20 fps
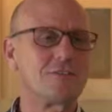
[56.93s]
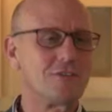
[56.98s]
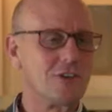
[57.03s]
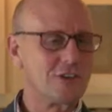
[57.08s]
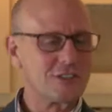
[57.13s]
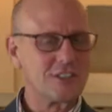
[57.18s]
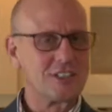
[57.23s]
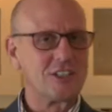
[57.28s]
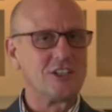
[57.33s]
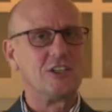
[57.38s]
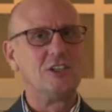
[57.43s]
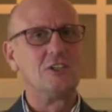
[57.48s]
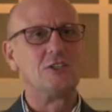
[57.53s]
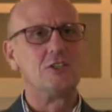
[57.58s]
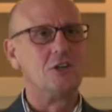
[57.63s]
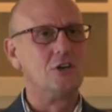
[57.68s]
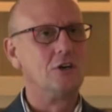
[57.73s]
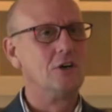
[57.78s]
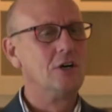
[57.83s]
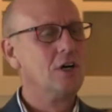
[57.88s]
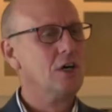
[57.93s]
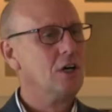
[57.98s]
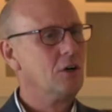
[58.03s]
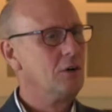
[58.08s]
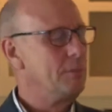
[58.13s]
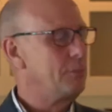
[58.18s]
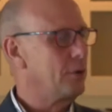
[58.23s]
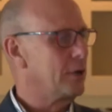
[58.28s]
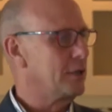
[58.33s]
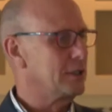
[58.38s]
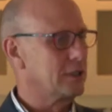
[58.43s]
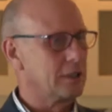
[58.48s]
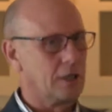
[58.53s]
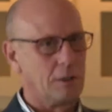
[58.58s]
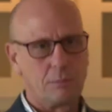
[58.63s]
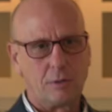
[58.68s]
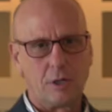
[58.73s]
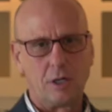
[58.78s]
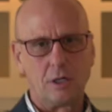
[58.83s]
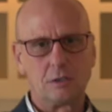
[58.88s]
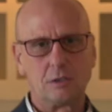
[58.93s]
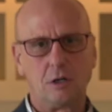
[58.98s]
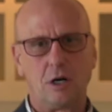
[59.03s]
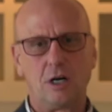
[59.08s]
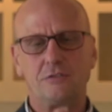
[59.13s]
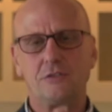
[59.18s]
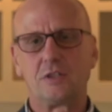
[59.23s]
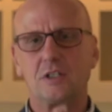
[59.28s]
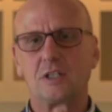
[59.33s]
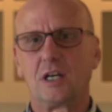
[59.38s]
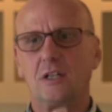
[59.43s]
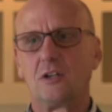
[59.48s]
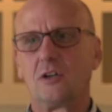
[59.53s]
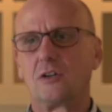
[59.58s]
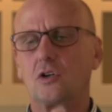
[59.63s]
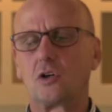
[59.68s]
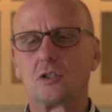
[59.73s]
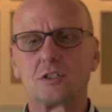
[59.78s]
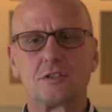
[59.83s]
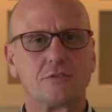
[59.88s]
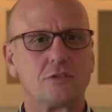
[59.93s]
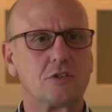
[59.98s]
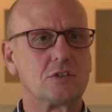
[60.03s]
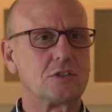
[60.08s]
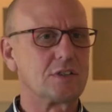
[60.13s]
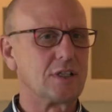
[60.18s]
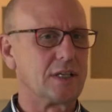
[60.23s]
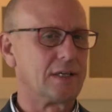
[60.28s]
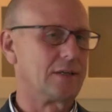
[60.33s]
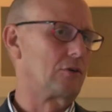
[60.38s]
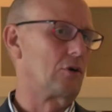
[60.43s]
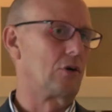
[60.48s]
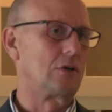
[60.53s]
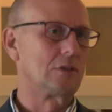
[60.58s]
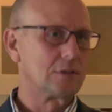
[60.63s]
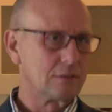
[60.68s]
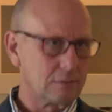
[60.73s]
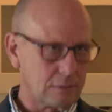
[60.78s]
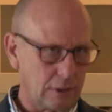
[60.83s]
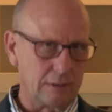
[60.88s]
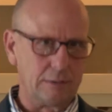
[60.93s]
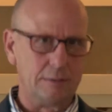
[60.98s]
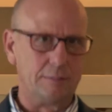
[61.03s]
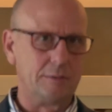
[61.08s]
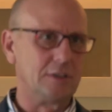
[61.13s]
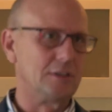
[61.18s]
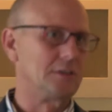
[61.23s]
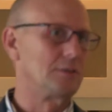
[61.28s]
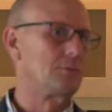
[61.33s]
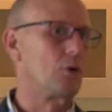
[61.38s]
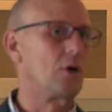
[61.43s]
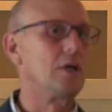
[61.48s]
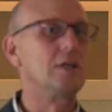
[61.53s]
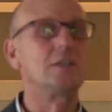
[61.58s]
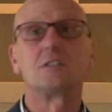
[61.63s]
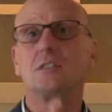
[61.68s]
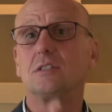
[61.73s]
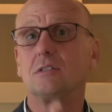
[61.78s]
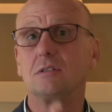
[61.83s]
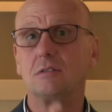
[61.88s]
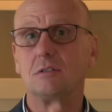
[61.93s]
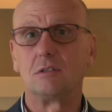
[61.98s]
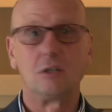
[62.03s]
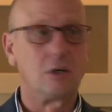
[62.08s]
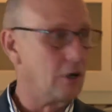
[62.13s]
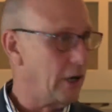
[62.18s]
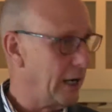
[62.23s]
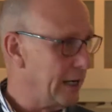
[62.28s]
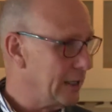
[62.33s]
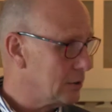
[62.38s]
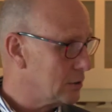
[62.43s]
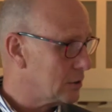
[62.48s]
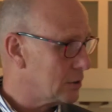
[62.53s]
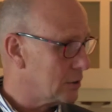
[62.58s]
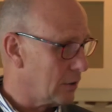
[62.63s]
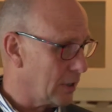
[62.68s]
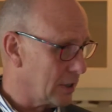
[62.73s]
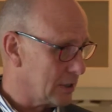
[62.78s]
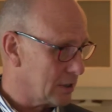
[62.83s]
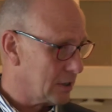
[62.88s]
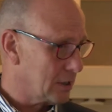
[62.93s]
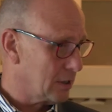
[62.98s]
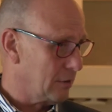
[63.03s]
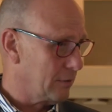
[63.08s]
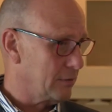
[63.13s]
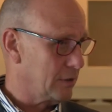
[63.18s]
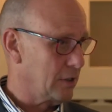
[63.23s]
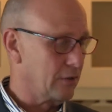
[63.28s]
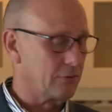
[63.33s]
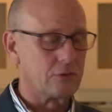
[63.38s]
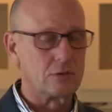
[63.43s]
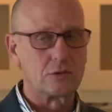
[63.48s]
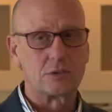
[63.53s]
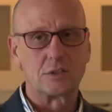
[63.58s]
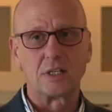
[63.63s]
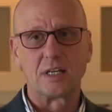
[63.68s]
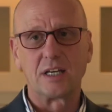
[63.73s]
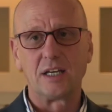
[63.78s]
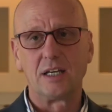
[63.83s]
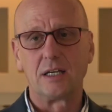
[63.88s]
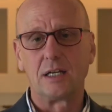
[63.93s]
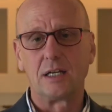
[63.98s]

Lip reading: the first thing you're going to do when you put an offer together, of course, the first thing, of course, is price. All right, so that's the first thing,